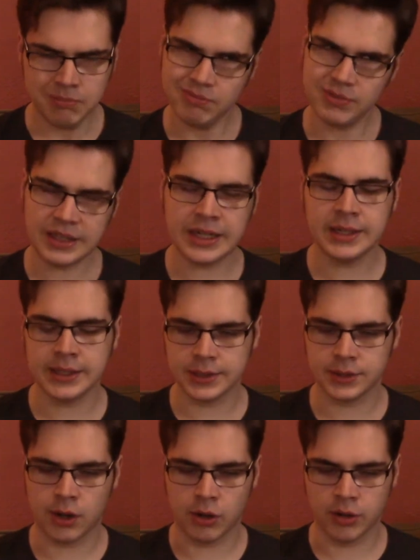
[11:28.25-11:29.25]
Tedious
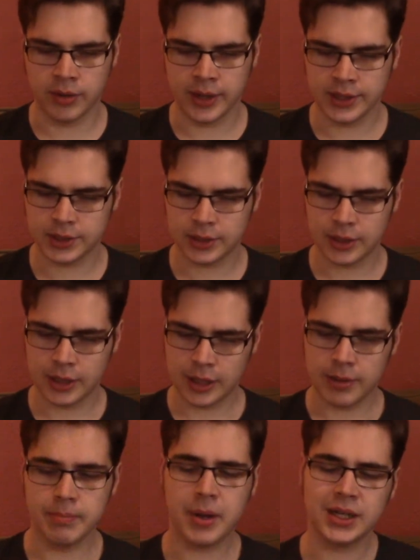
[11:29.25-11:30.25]
talk, this,
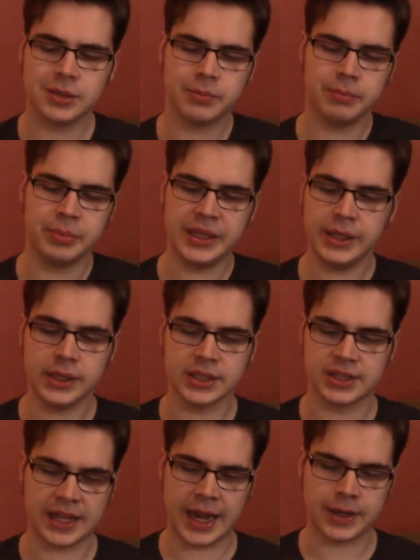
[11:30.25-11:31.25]
but being a
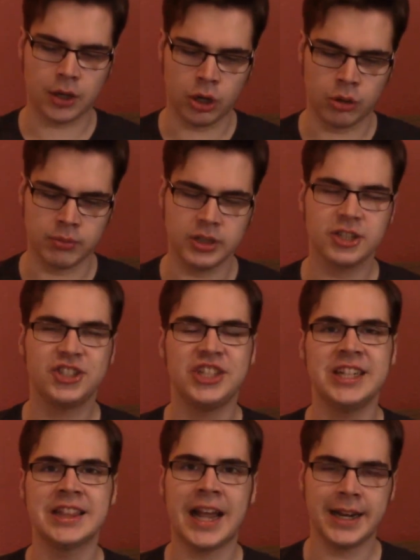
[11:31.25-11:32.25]
stay-at-home, she
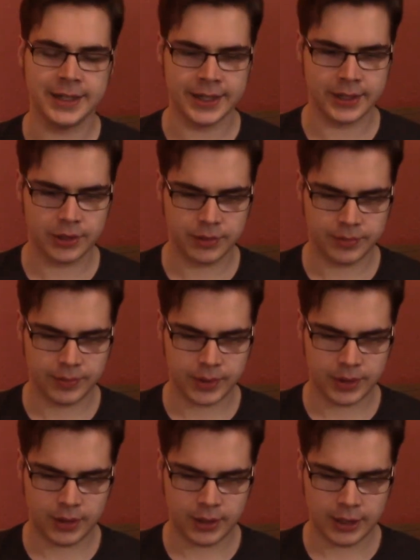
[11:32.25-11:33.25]
liked it.
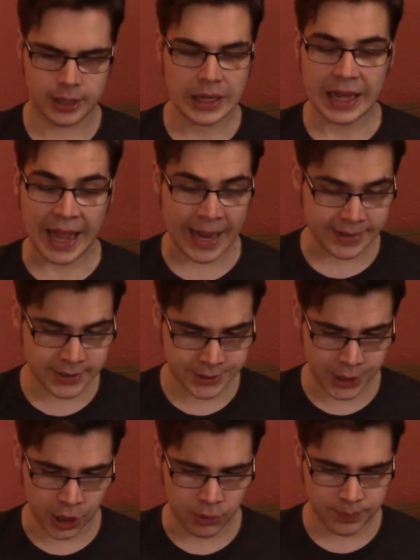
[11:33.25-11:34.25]
And
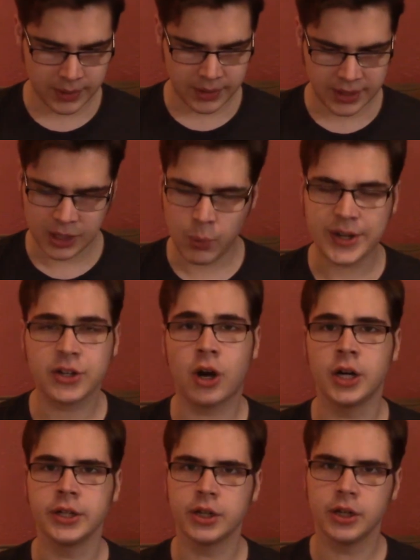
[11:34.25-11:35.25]
so, he went
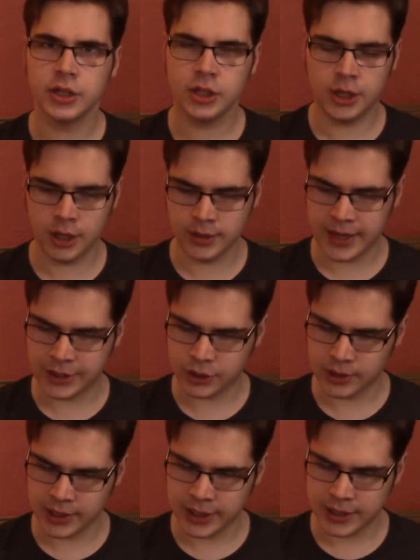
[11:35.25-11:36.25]
on,
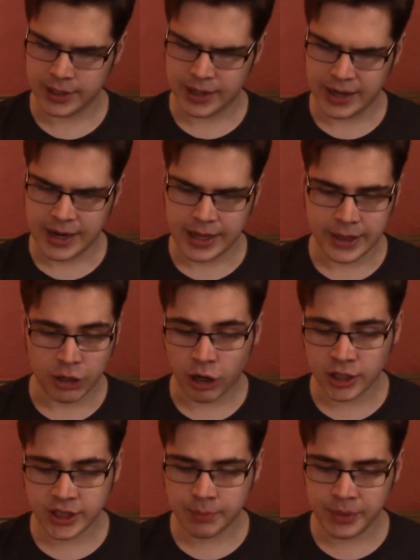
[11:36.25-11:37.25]
good-naturedly, there
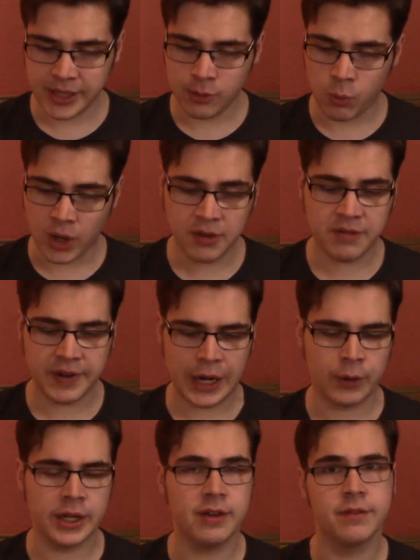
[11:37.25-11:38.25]
ought to be one
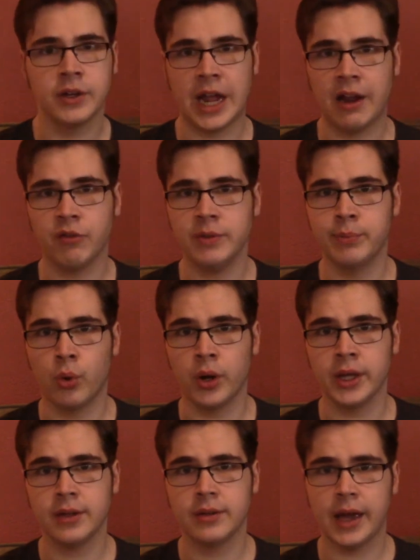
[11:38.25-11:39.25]
fairy for every
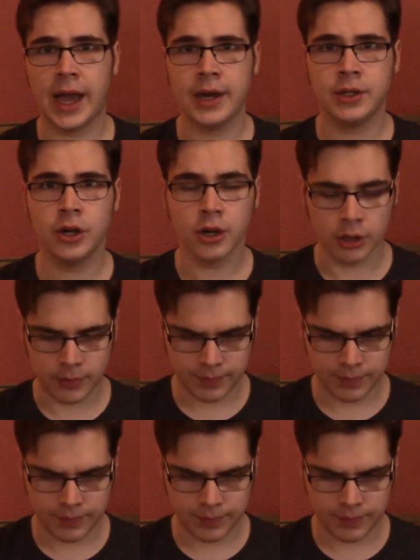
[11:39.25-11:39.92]
boy and girl.